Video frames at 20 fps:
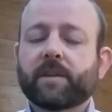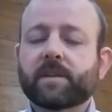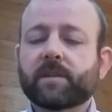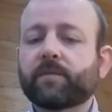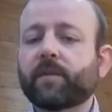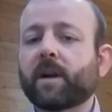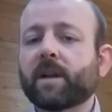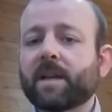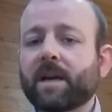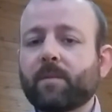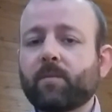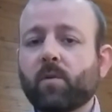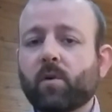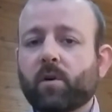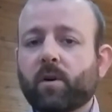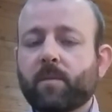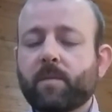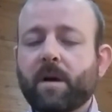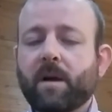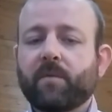And to find out
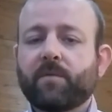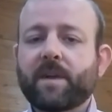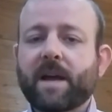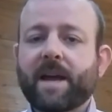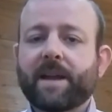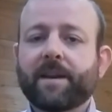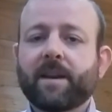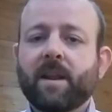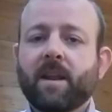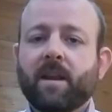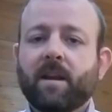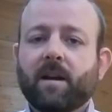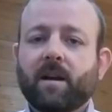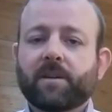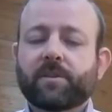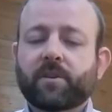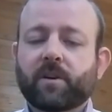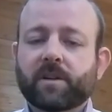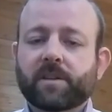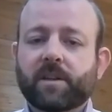more about that,
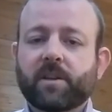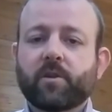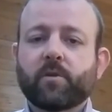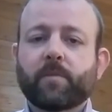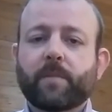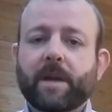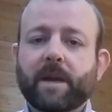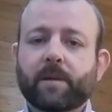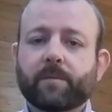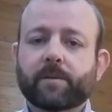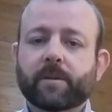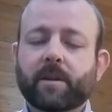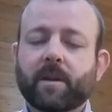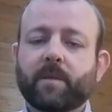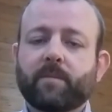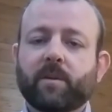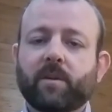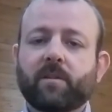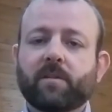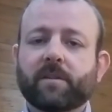I trust that you'll be able to
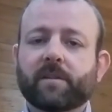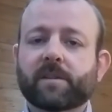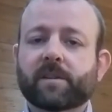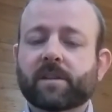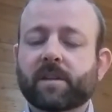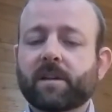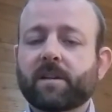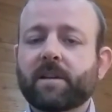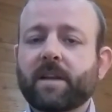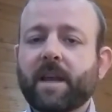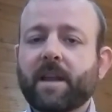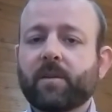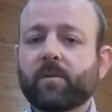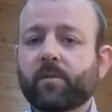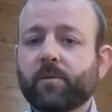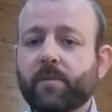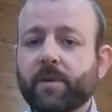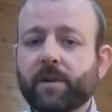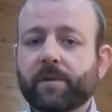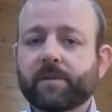come along on Sunday
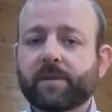or be